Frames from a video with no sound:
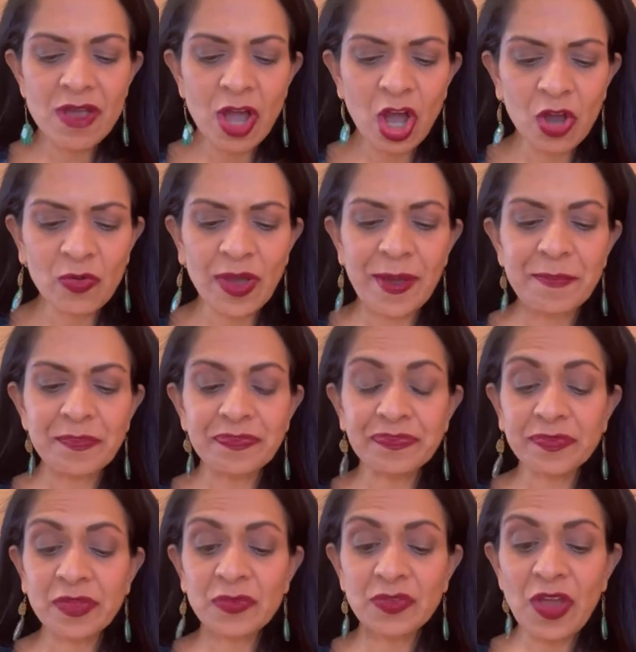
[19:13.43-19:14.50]
Okay,
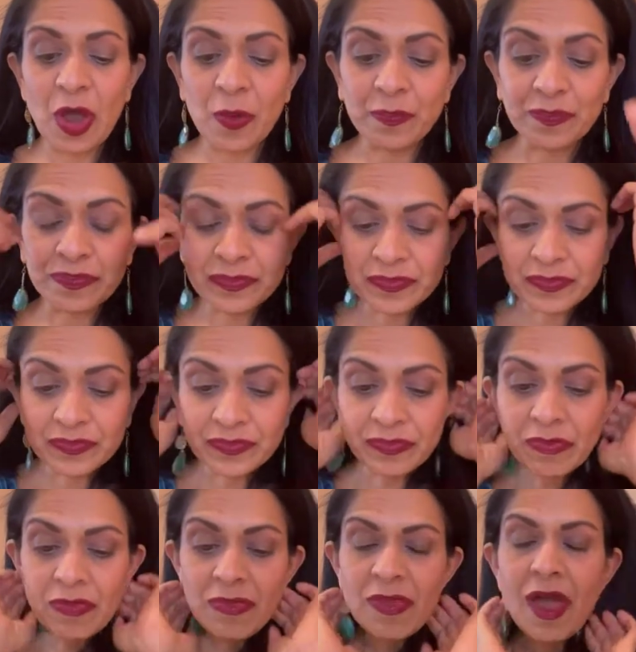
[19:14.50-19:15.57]
so
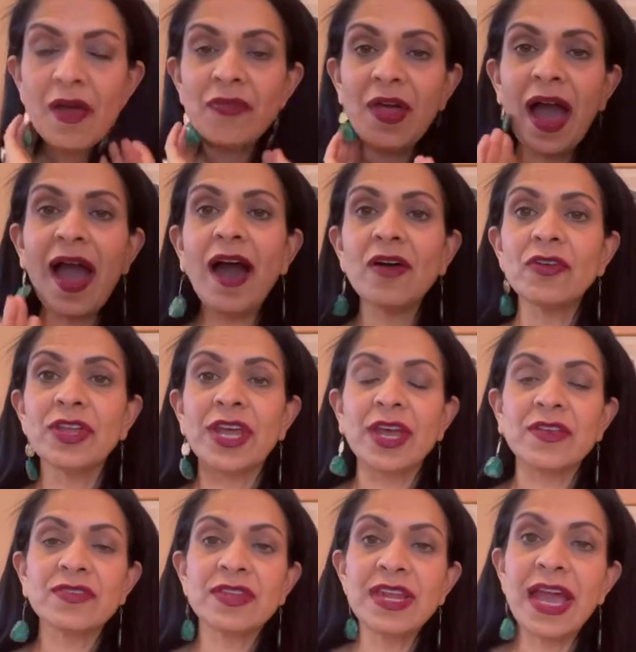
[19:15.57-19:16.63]
the
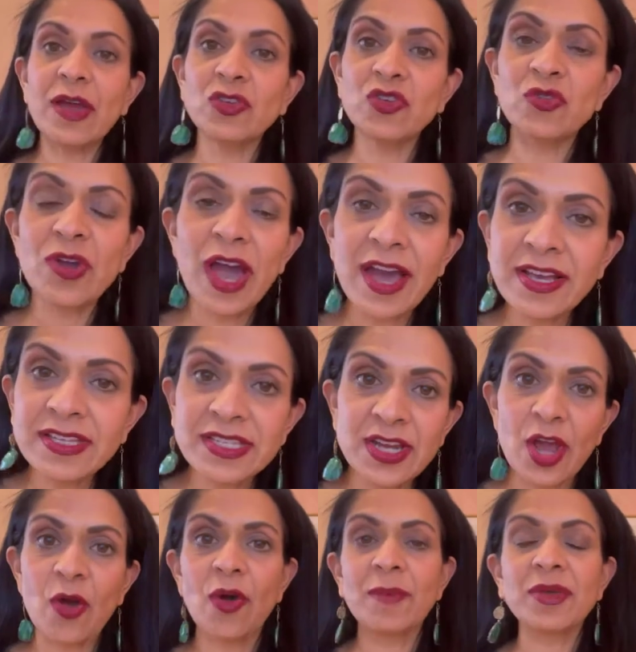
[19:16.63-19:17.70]
holidays. Now, you guys
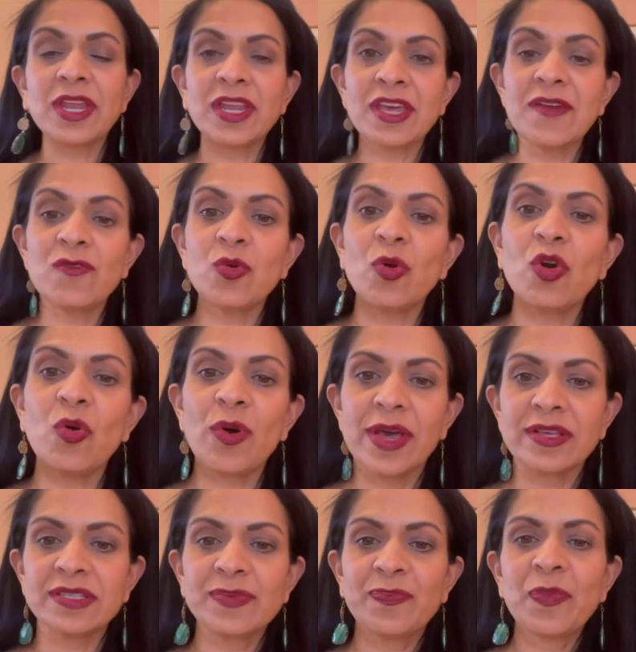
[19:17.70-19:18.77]
know I'm going to give you a
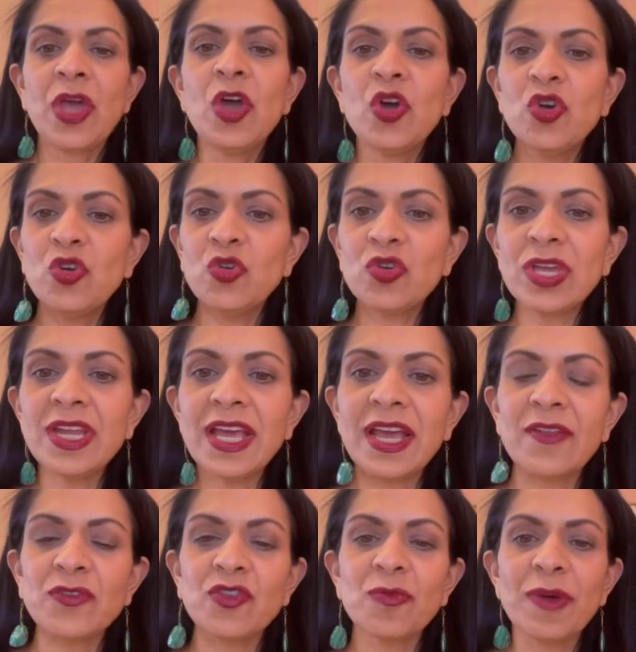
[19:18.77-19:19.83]
quiz. Who can
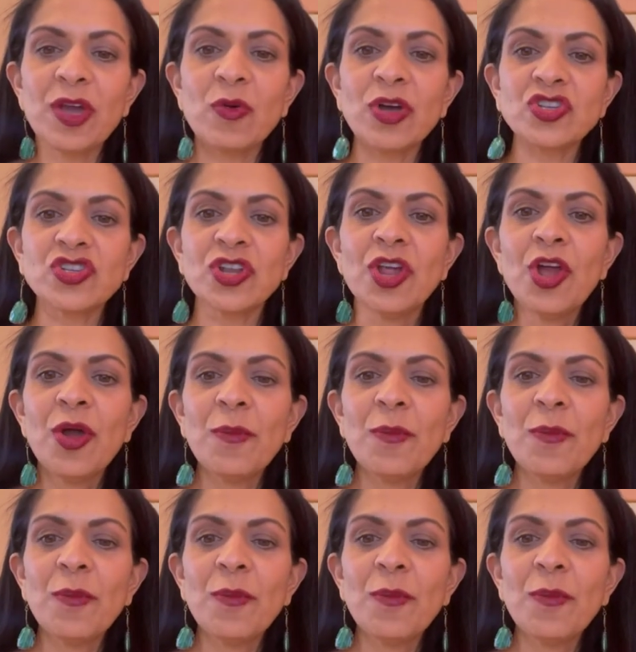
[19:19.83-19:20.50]
answer my question?